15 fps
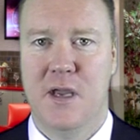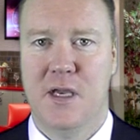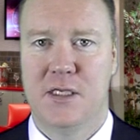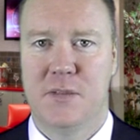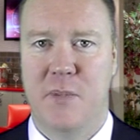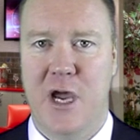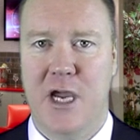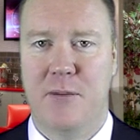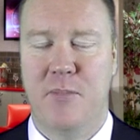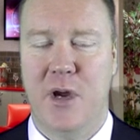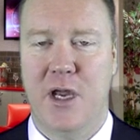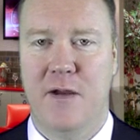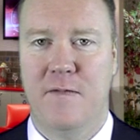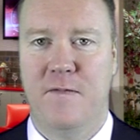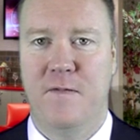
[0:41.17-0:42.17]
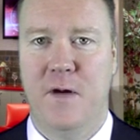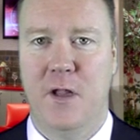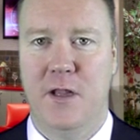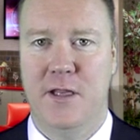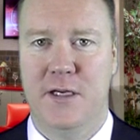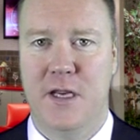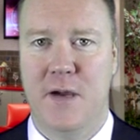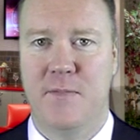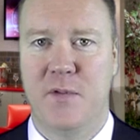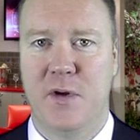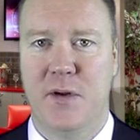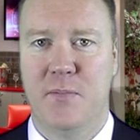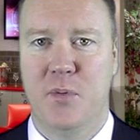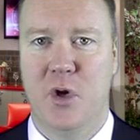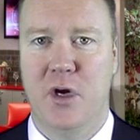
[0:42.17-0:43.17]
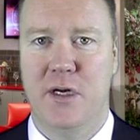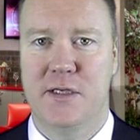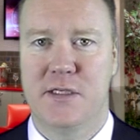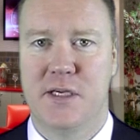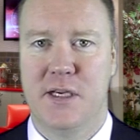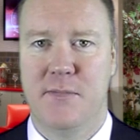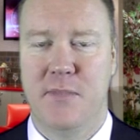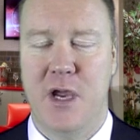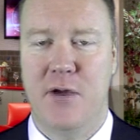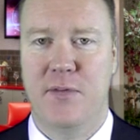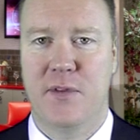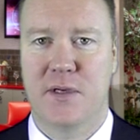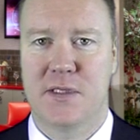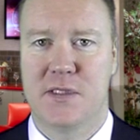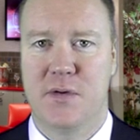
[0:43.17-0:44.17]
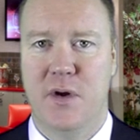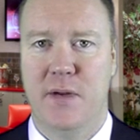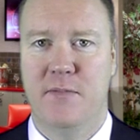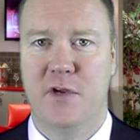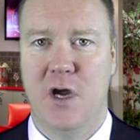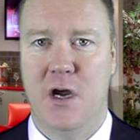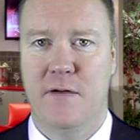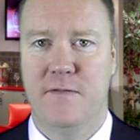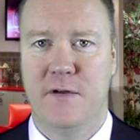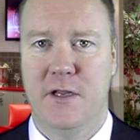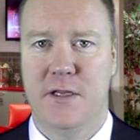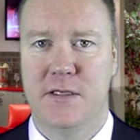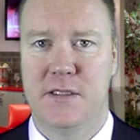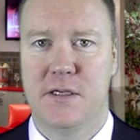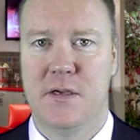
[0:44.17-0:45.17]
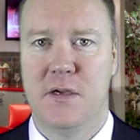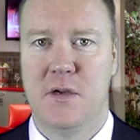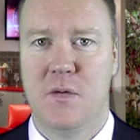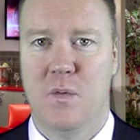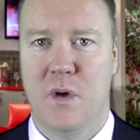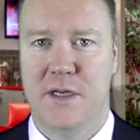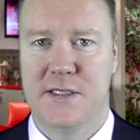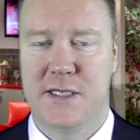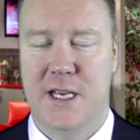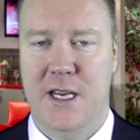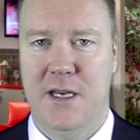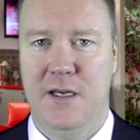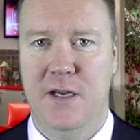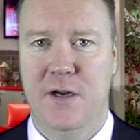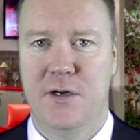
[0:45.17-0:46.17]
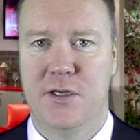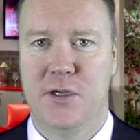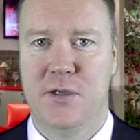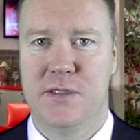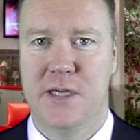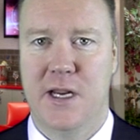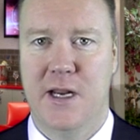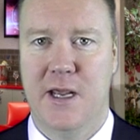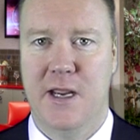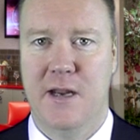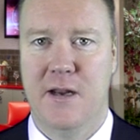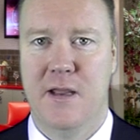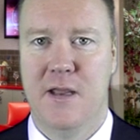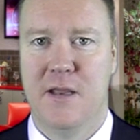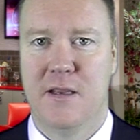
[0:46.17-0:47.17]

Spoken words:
It's backed by a full in-depth report, so you can bet with extreme confidence once again here Tuesday night.